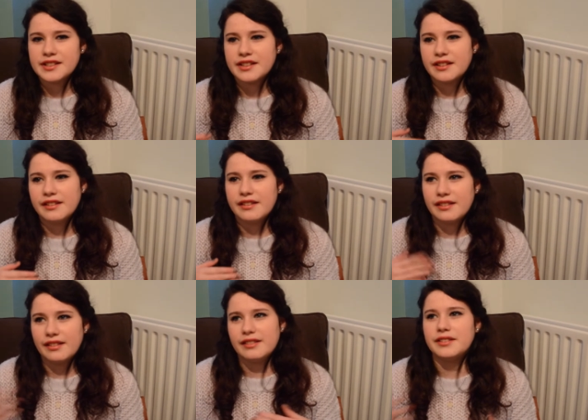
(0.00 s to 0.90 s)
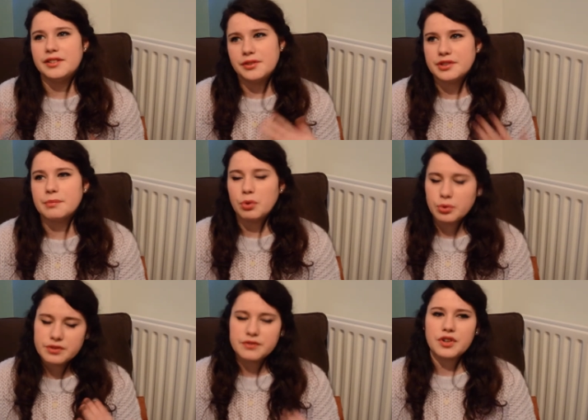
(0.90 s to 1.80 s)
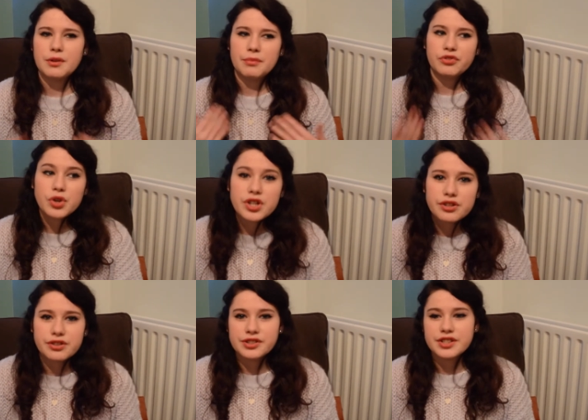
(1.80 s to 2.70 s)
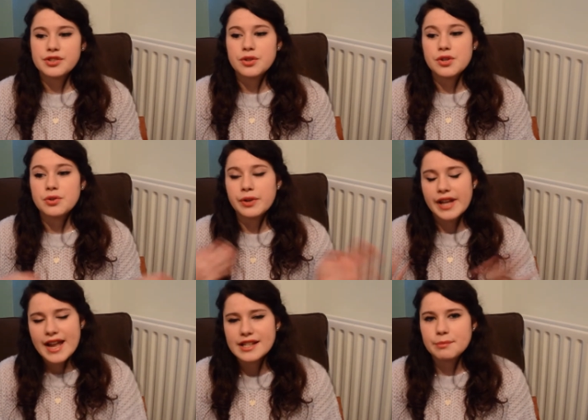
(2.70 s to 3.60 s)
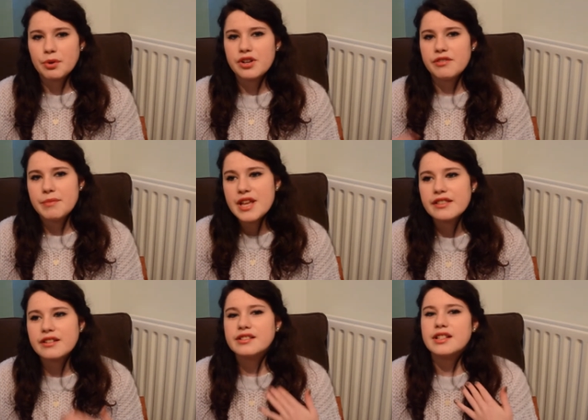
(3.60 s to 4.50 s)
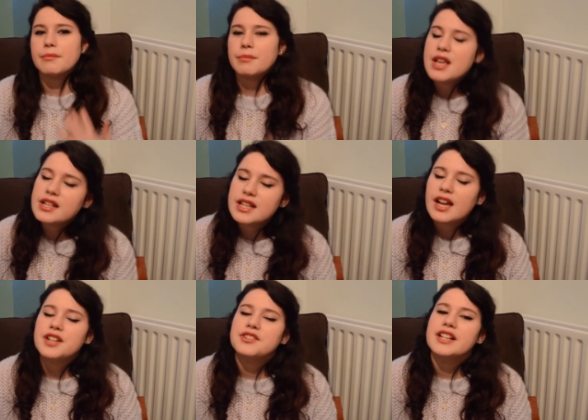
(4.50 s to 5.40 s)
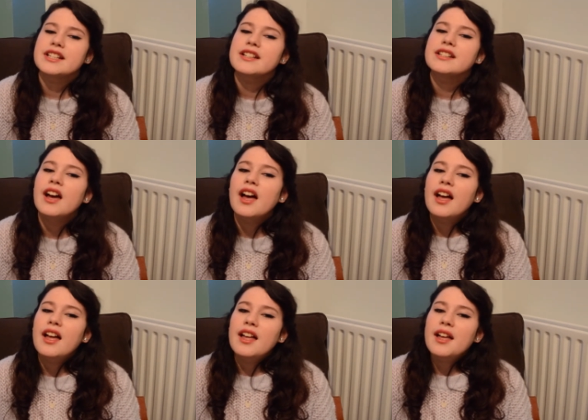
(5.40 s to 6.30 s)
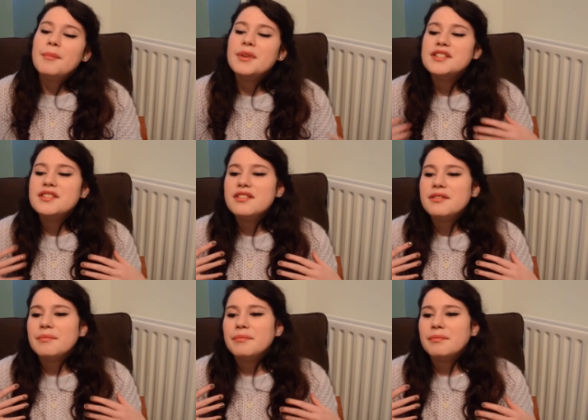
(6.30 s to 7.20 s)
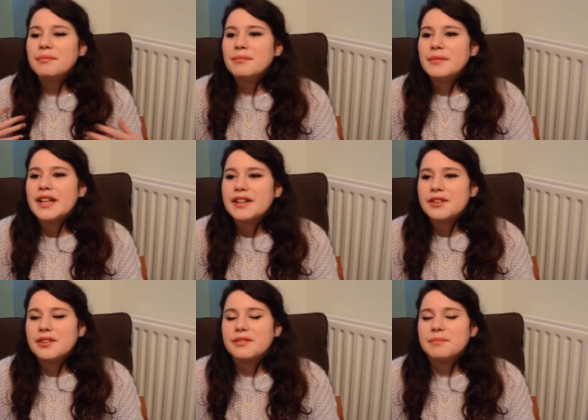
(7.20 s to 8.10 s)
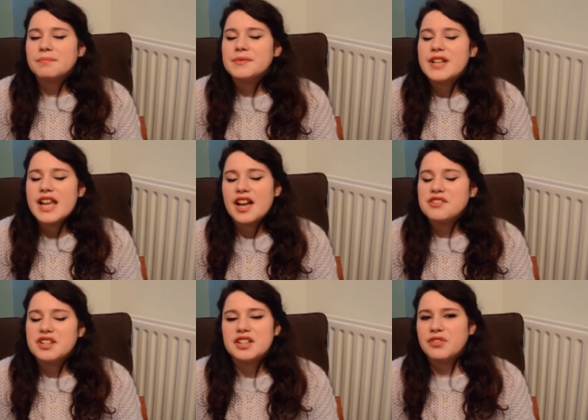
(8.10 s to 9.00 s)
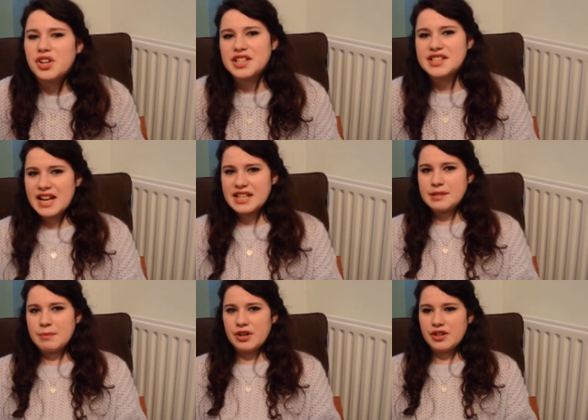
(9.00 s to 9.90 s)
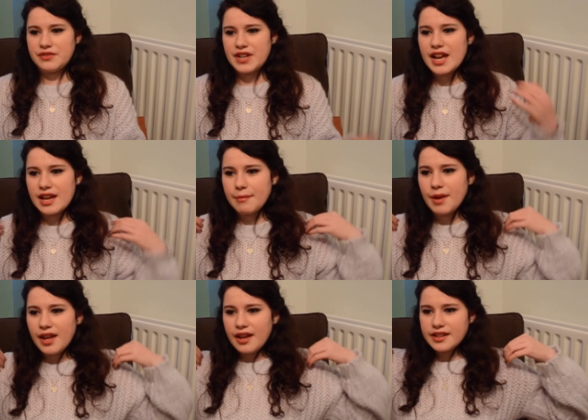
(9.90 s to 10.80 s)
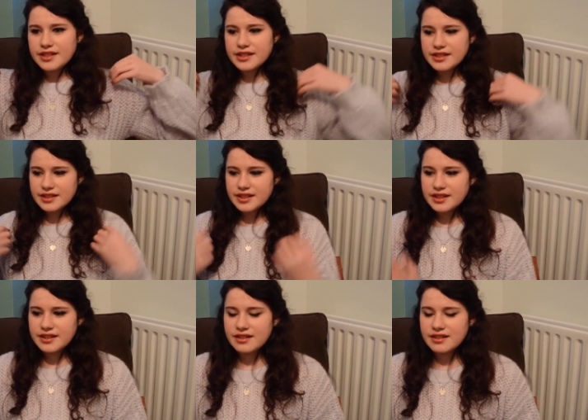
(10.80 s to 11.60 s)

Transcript: and you're supposed to have drunk before you're thirsty so that you don't get to the point of being thirsty and being dehydrated. But it's not like you're dehydrated for an extended period of time. It's just.